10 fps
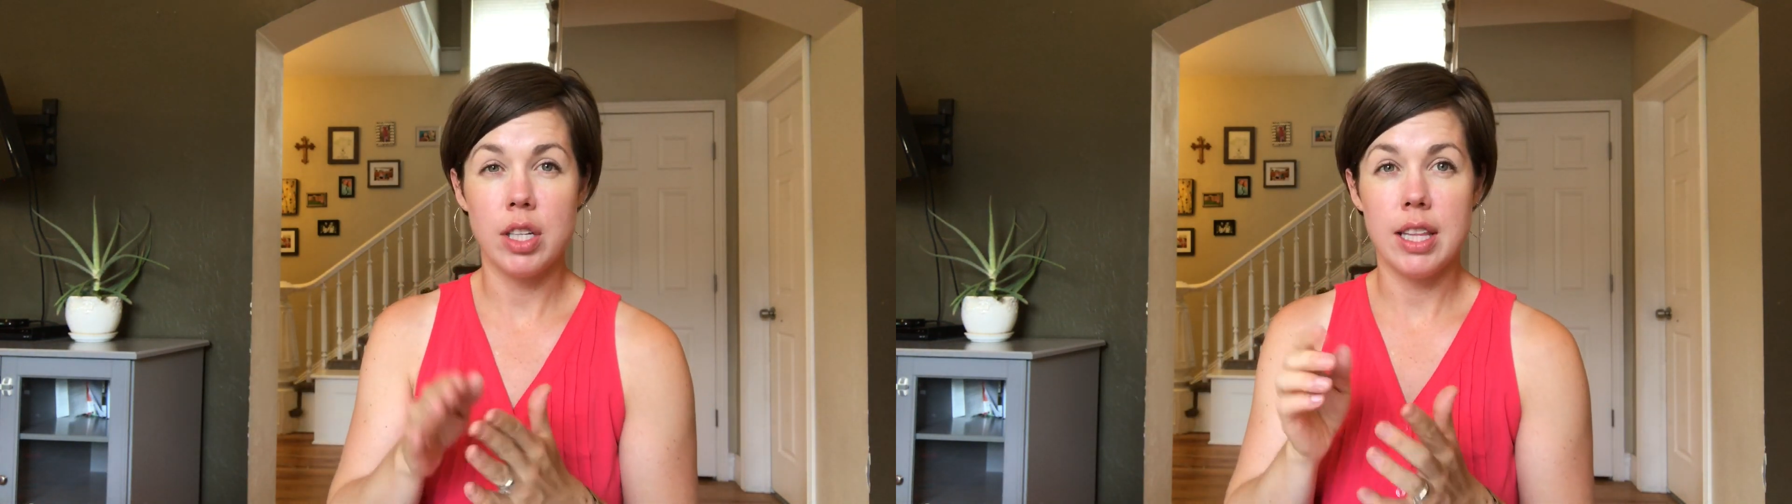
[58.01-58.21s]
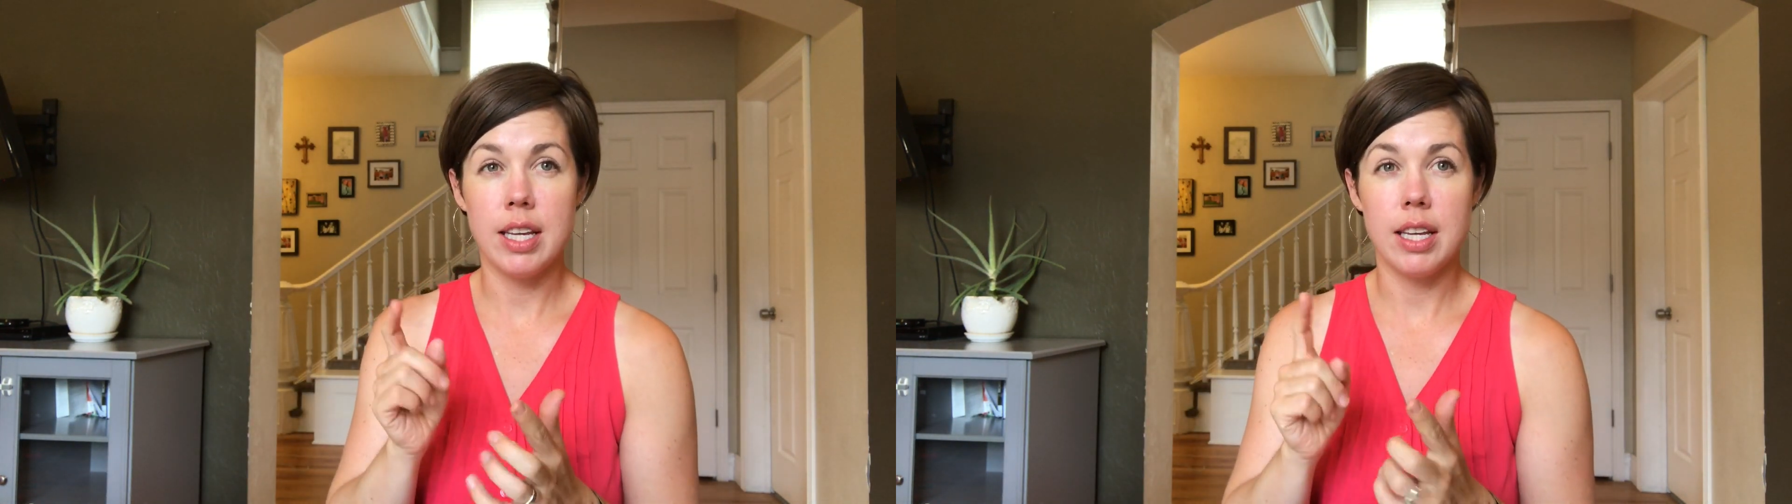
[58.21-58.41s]

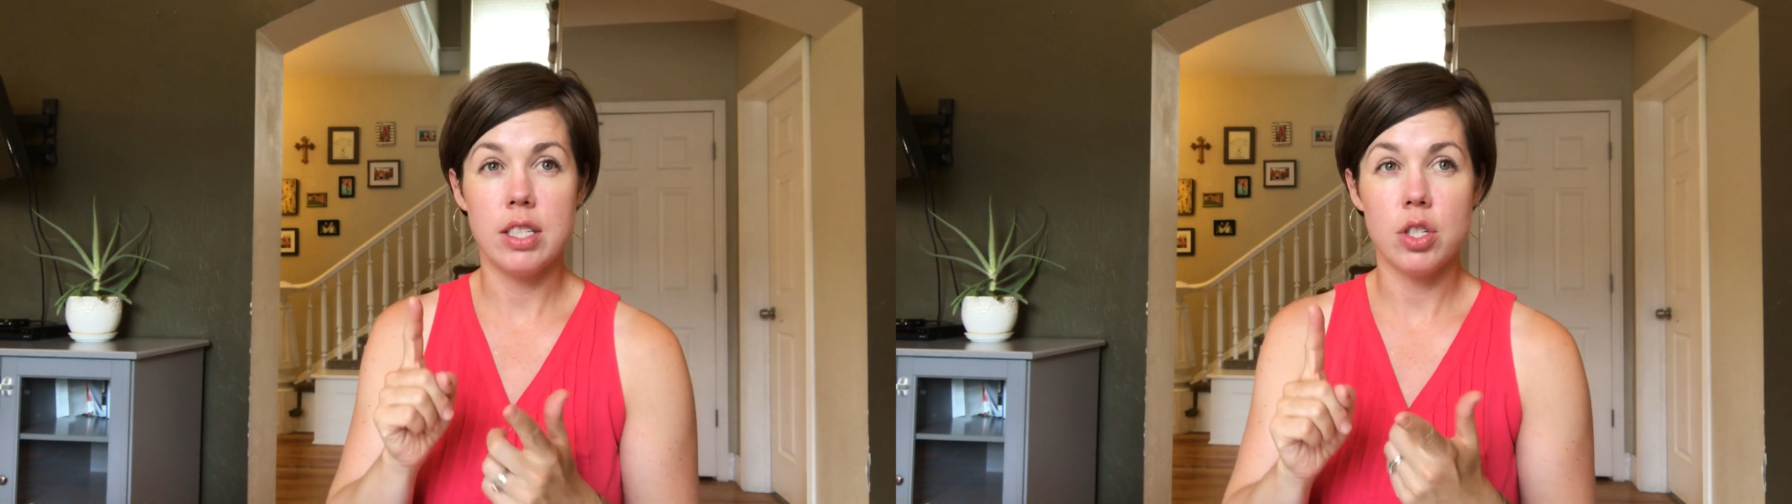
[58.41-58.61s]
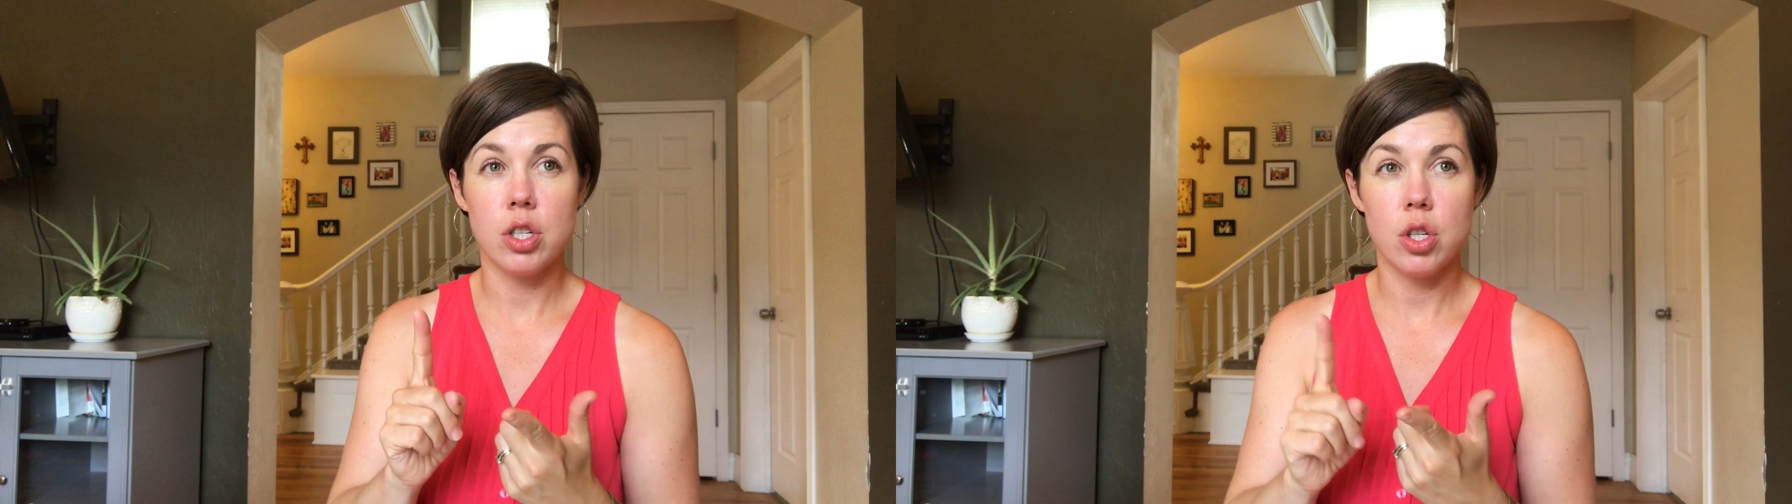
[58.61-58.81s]
I think
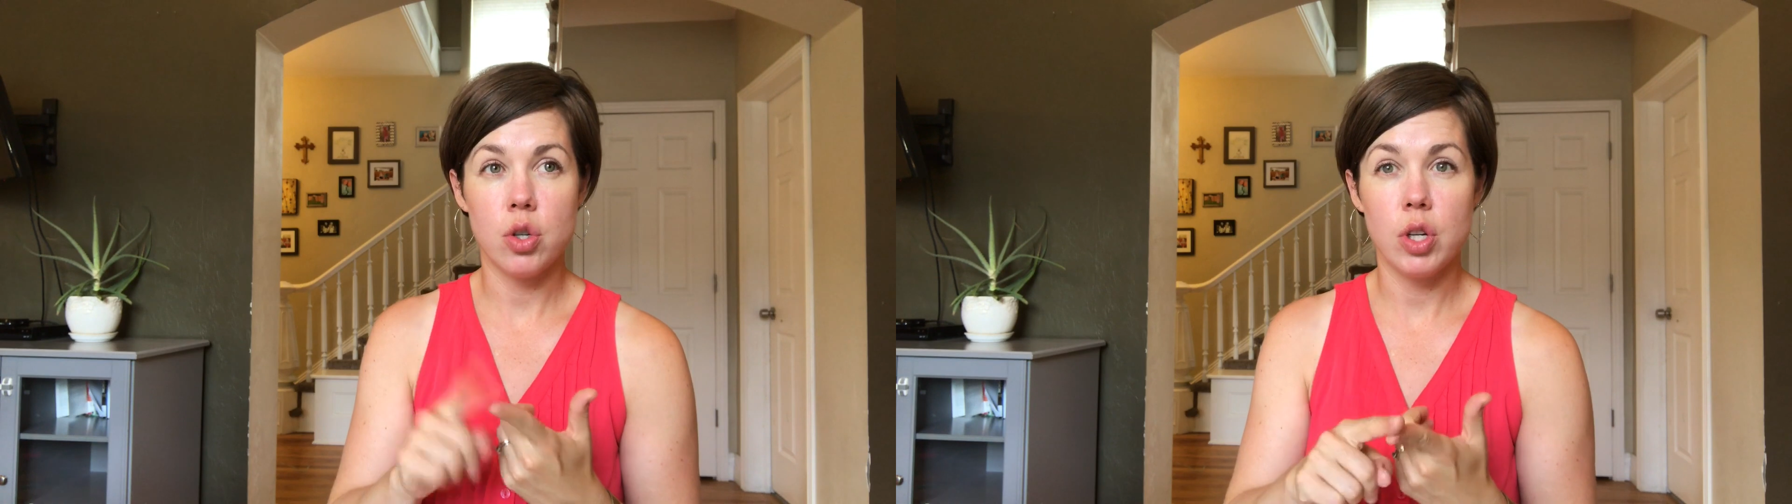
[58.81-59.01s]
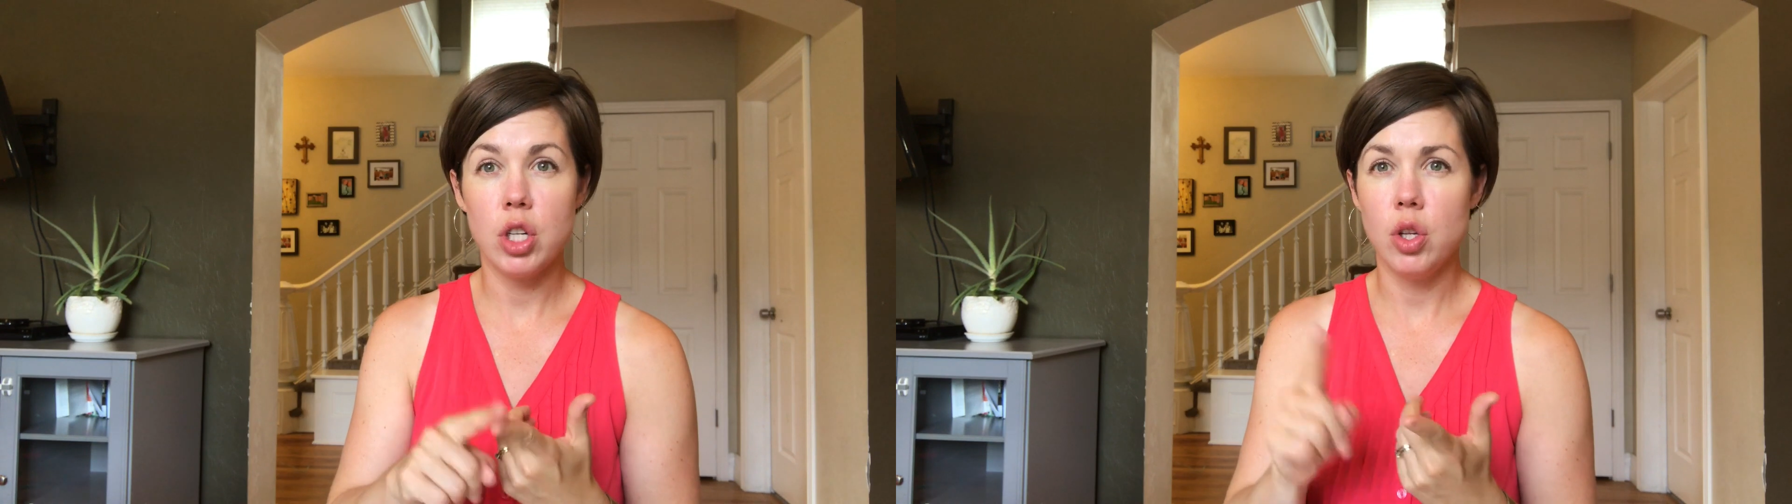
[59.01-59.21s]
it's
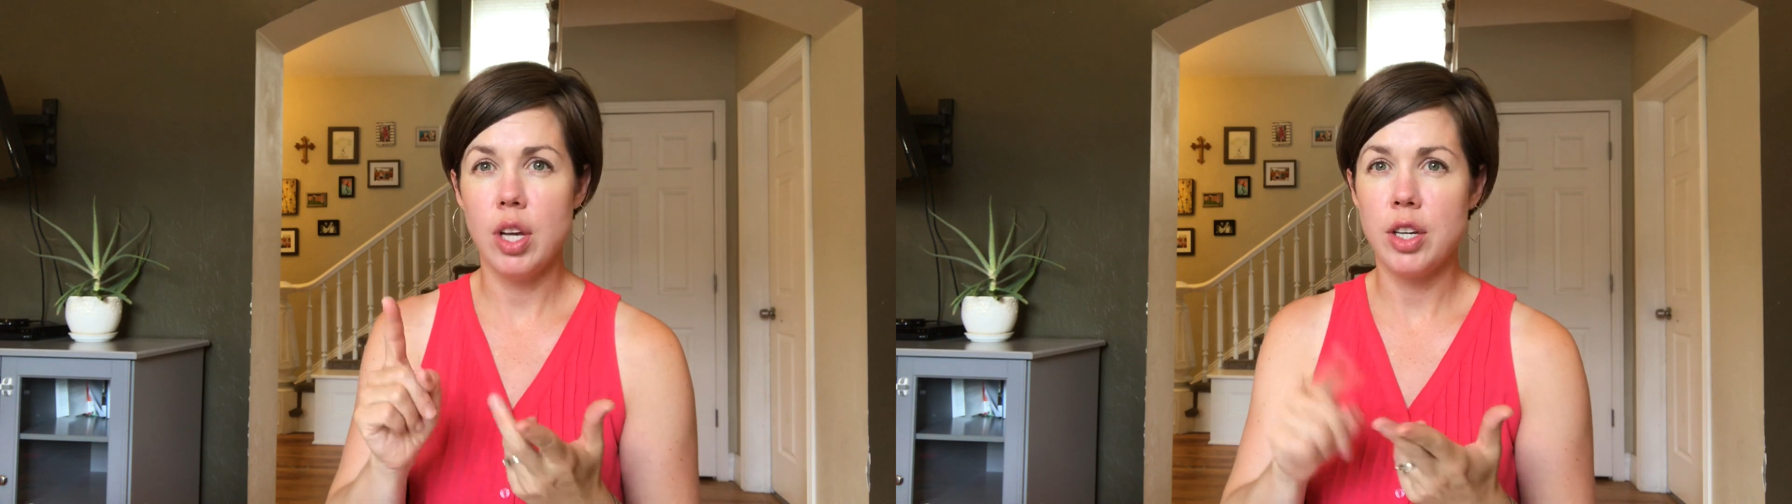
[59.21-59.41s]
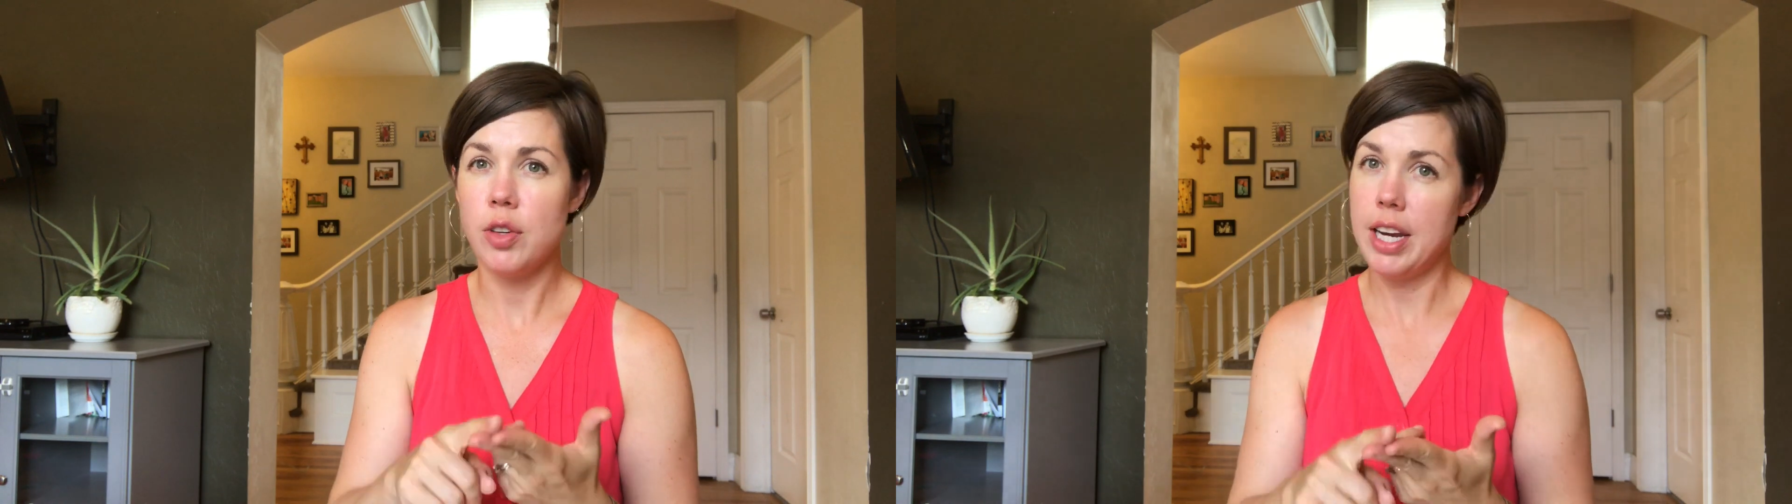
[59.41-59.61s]
Critical
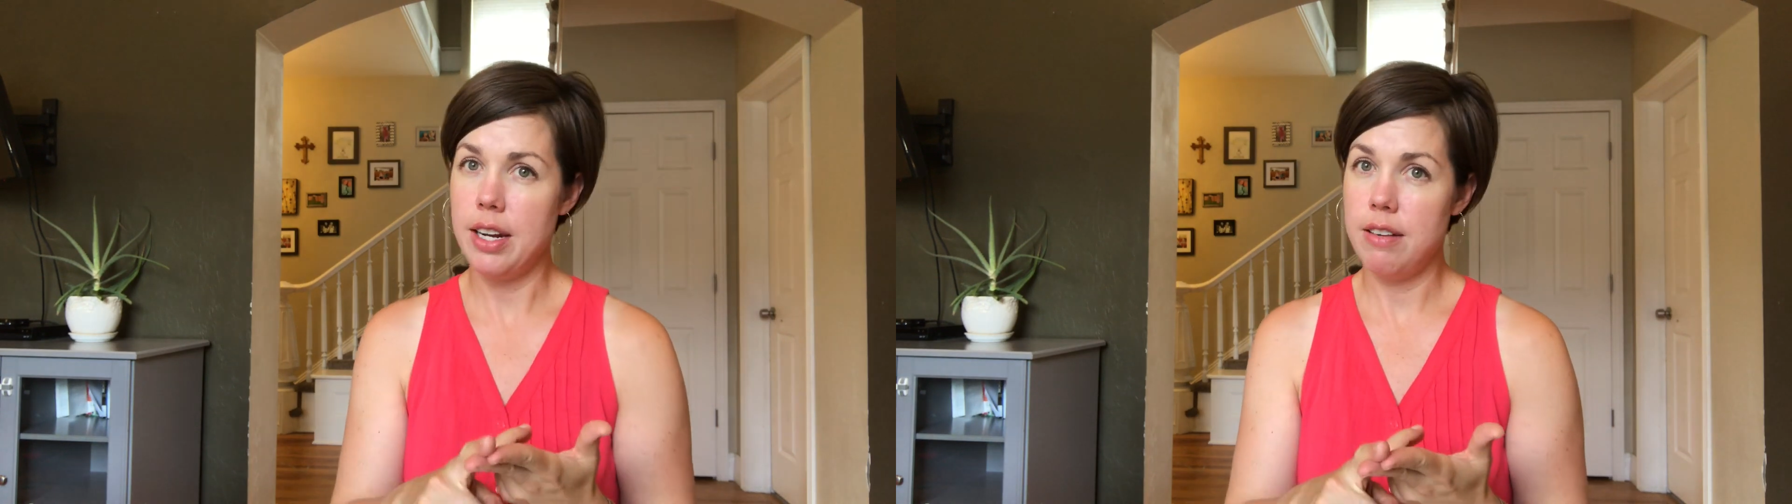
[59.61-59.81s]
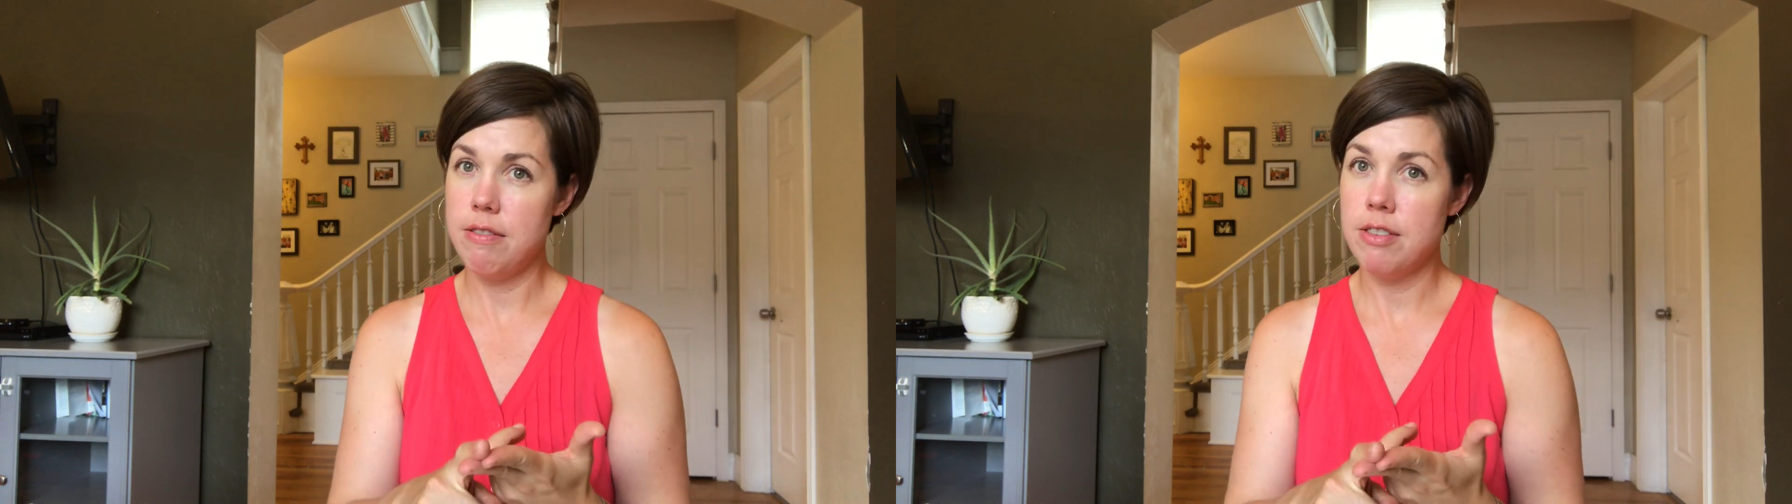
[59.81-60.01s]
and Creative